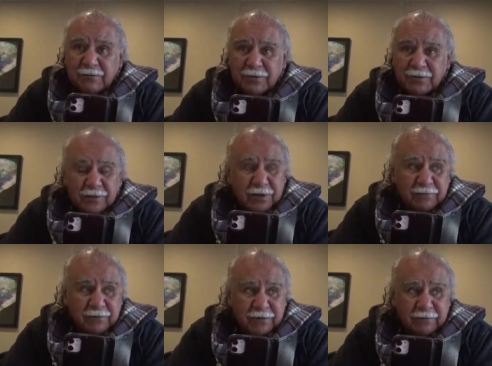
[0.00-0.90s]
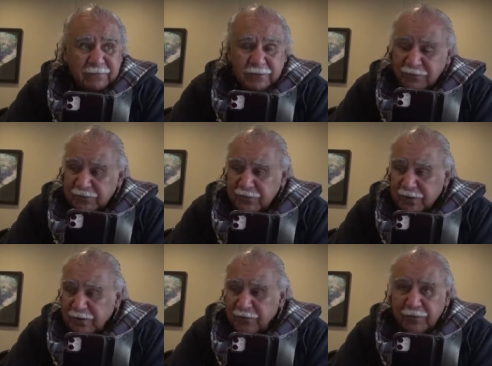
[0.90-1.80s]
because I have to live in this
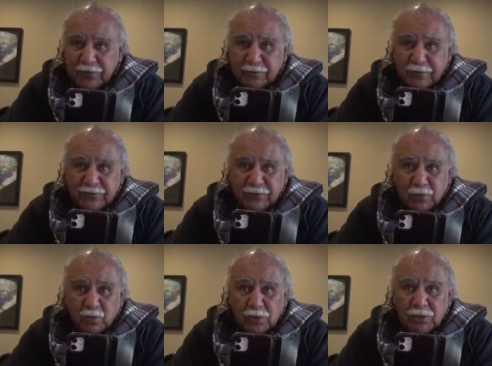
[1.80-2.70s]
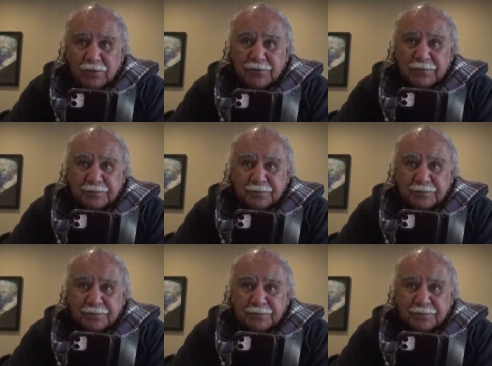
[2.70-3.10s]
uh, three-dimensional world.